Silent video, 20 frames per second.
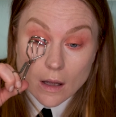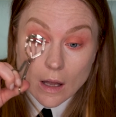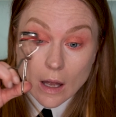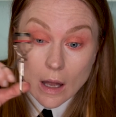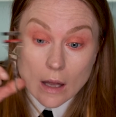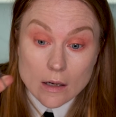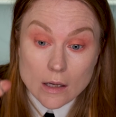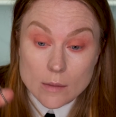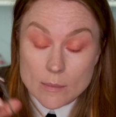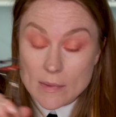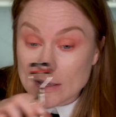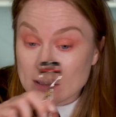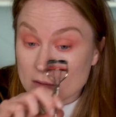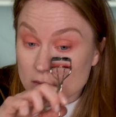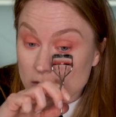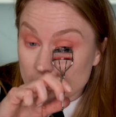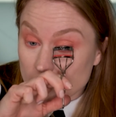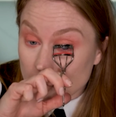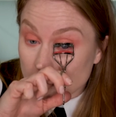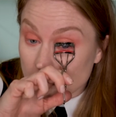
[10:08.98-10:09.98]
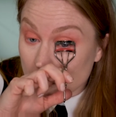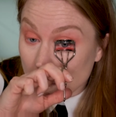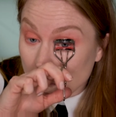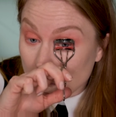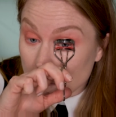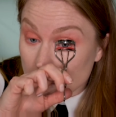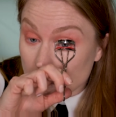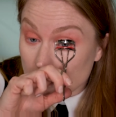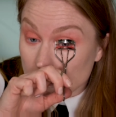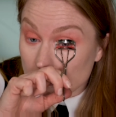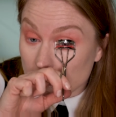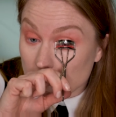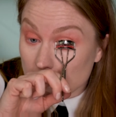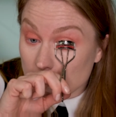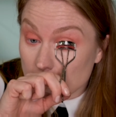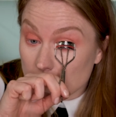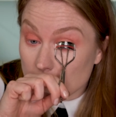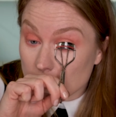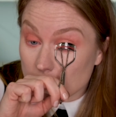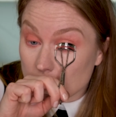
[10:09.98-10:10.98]
And I mean just a touch,
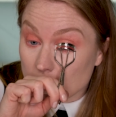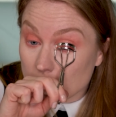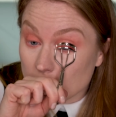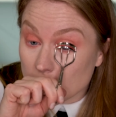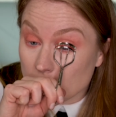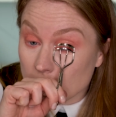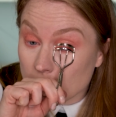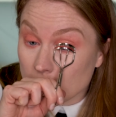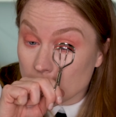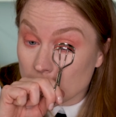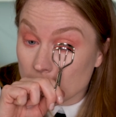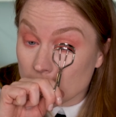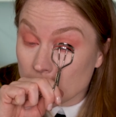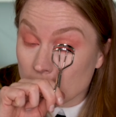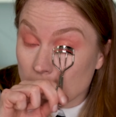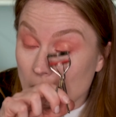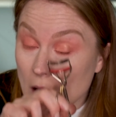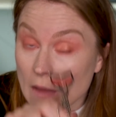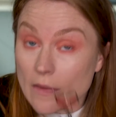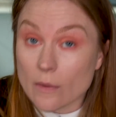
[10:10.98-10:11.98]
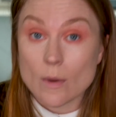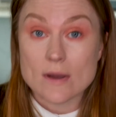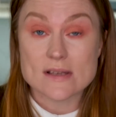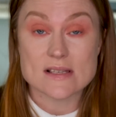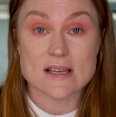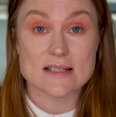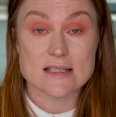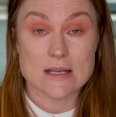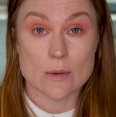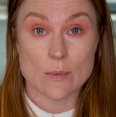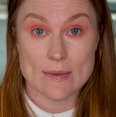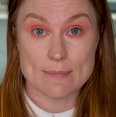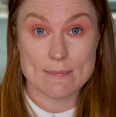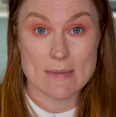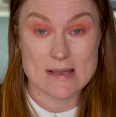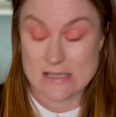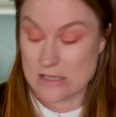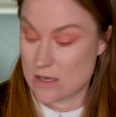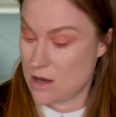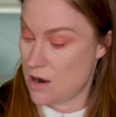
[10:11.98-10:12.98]
because otherwise I end up with
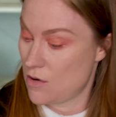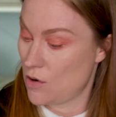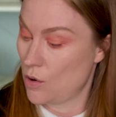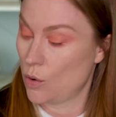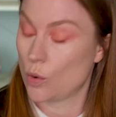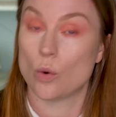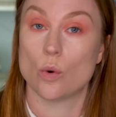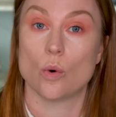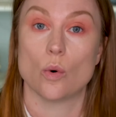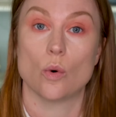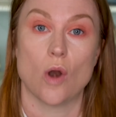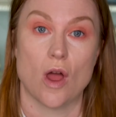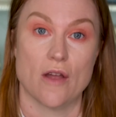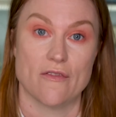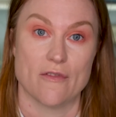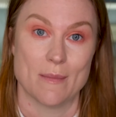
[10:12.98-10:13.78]
mascara all over my